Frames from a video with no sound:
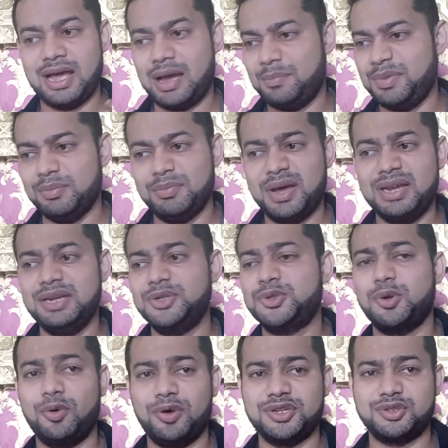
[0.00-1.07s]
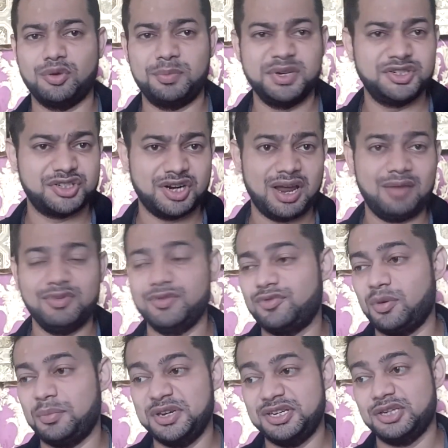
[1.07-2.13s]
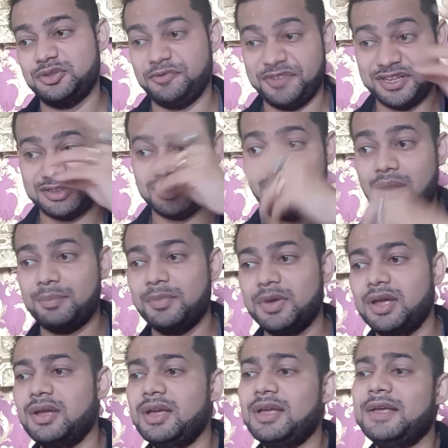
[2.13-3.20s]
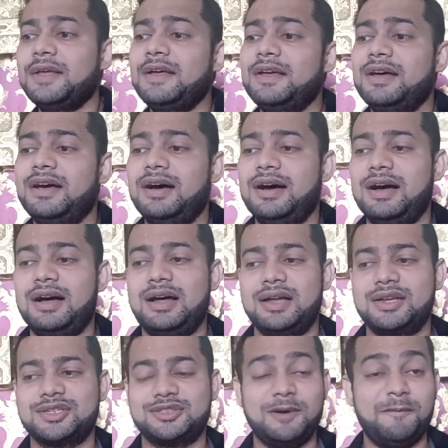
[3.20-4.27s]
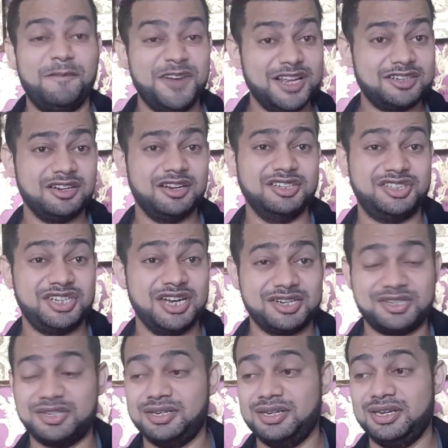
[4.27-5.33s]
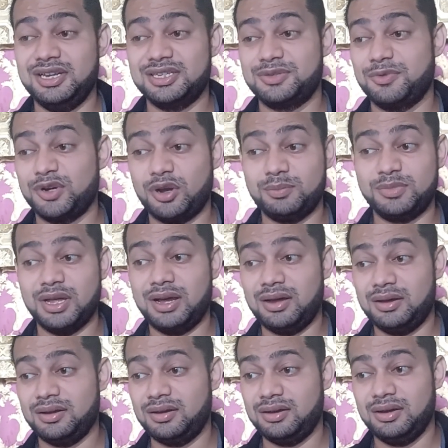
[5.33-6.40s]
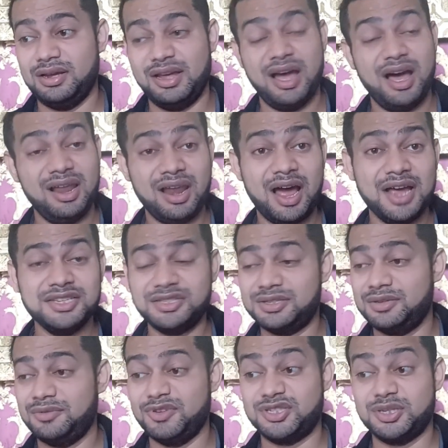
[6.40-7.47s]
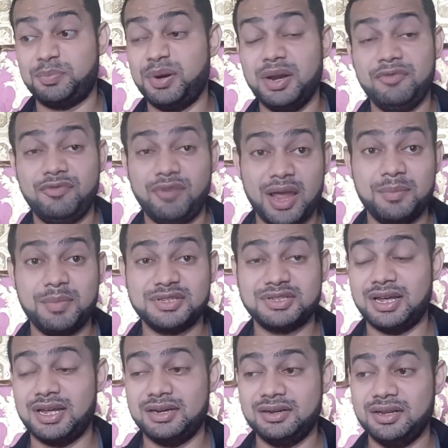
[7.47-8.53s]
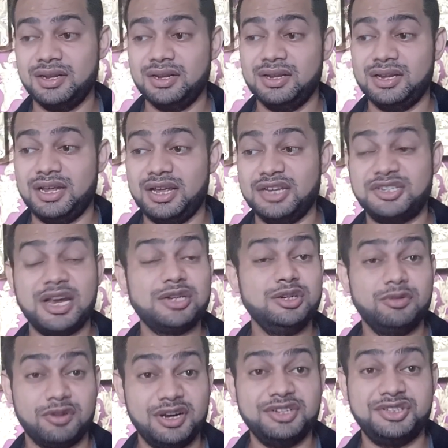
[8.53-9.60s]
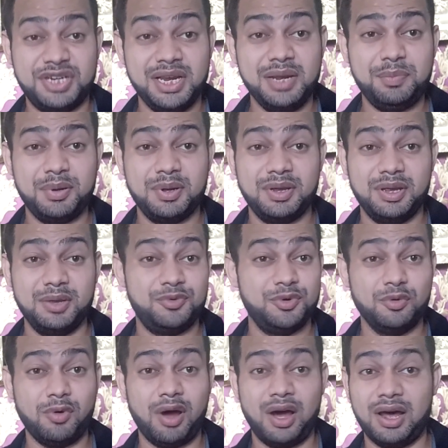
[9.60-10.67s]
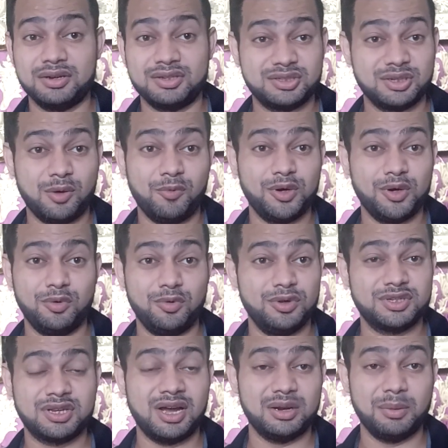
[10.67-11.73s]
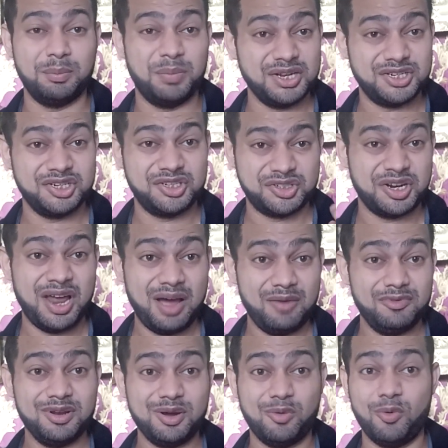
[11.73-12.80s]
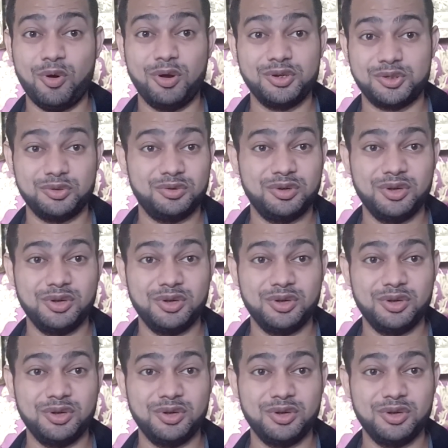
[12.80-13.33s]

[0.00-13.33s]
been many tourists who have been traveling from India to Vietnam. So Vietjet is one of the airlines which is pretty famous, and it's actually really cheap. If you are someone who is kind of budget traveler who want to